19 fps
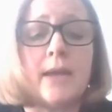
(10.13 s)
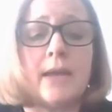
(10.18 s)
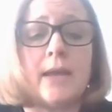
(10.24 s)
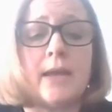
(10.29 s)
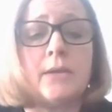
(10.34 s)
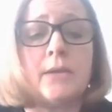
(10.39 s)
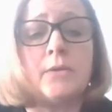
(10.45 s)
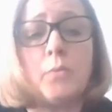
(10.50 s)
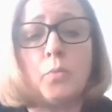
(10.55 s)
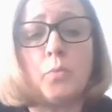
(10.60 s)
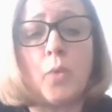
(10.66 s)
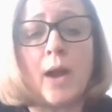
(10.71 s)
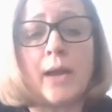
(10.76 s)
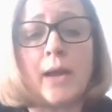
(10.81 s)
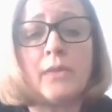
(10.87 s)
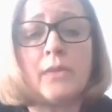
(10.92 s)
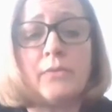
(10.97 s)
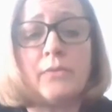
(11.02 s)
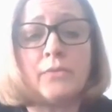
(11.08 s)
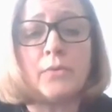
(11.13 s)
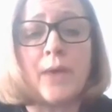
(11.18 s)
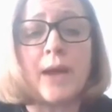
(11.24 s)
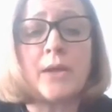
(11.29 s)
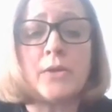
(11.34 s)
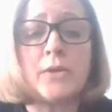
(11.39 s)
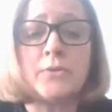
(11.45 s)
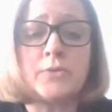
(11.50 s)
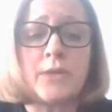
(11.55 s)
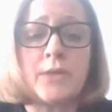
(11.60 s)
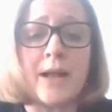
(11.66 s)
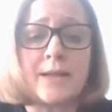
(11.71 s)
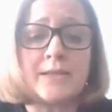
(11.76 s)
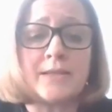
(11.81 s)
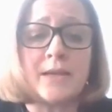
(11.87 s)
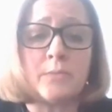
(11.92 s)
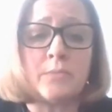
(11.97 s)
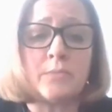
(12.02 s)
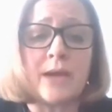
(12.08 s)
and walking through how to use
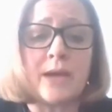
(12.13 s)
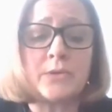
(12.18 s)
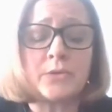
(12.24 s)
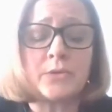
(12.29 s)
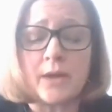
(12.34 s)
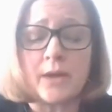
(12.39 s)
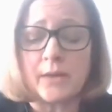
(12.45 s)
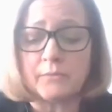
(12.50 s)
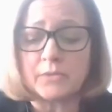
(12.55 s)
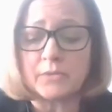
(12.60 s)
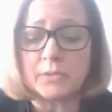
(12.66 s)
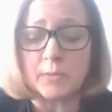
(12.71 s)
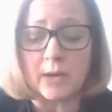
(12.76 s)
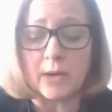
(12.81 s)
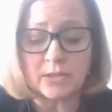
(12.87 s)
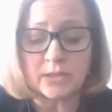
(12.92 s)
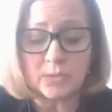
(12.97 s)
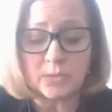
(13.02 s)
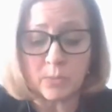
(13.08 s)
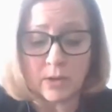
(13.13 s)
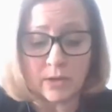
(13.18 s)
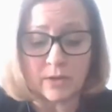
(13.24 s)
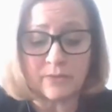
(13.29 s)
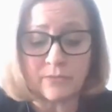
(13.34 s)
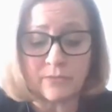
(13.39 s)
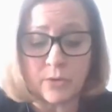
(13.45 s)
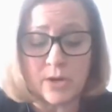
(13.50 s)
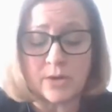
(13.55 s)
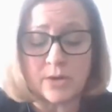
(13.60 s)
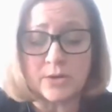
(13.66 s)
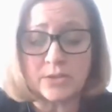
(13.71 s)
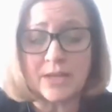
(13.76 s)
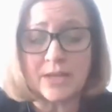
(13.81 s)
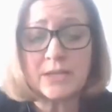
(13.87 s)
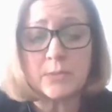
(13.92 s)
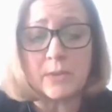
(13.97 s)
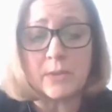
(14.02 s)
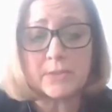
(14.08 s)
Lockdown Browser and Respondus Monitor for your
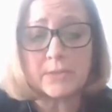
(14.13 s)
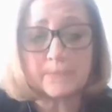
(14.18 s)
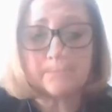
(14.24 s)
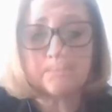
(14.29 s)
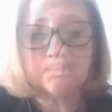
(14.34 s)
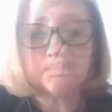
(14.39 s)
assessments.